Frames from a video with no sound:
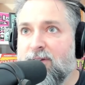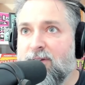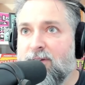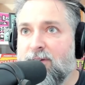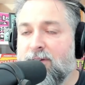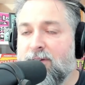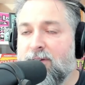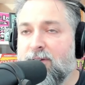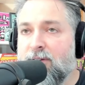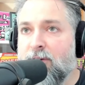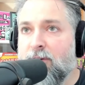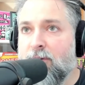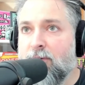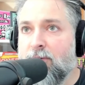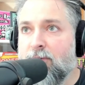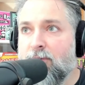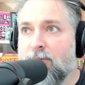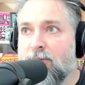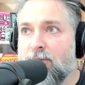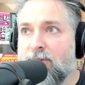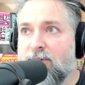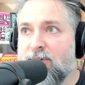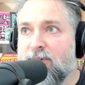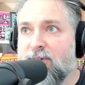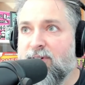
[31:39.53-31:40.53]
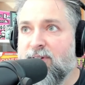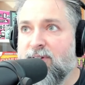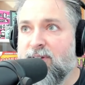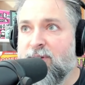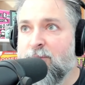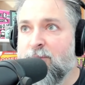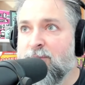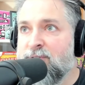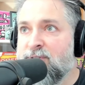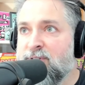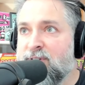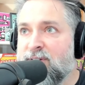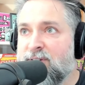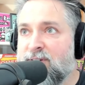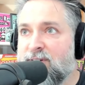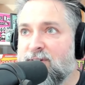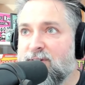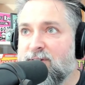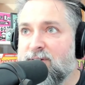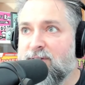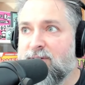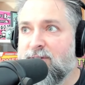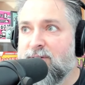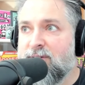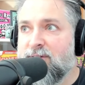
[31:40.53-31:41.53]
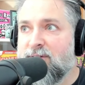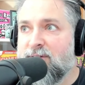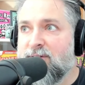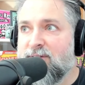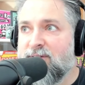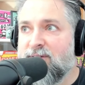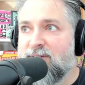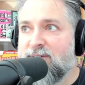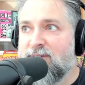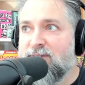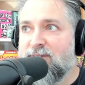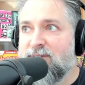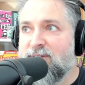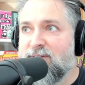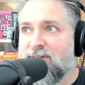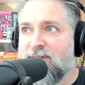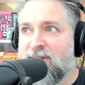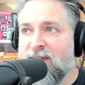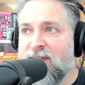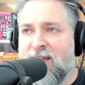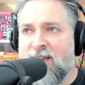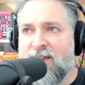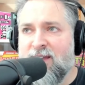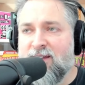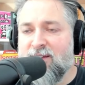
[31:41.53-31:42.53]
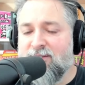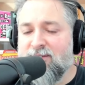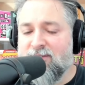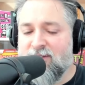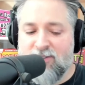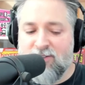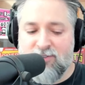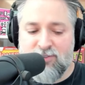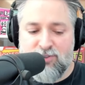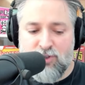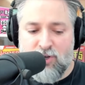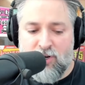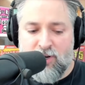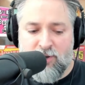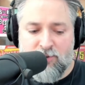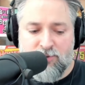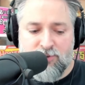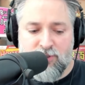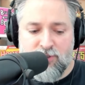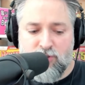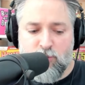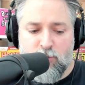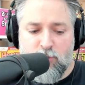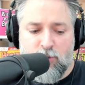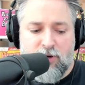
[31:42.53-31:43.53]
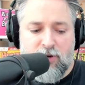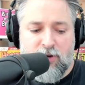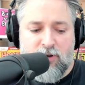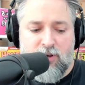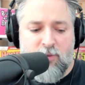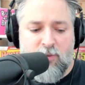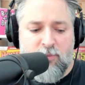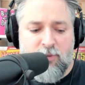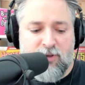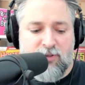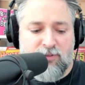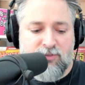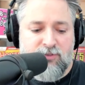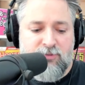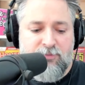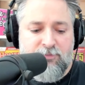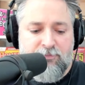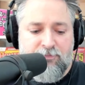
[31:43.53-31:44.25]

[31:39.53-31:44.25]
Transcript: you know, it was yeah, shout outs to Newbury Comics.